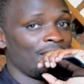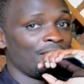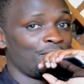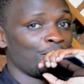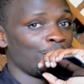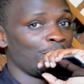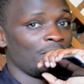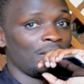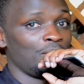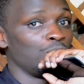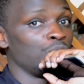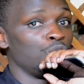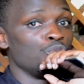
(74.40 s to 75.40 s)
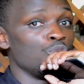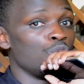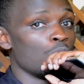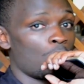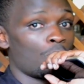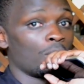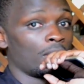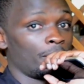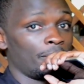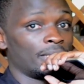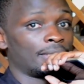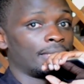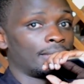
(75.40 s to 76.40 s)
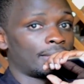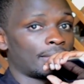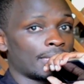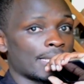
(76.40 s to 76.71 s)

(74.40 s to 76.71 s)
believe you me, you do not want to miss it.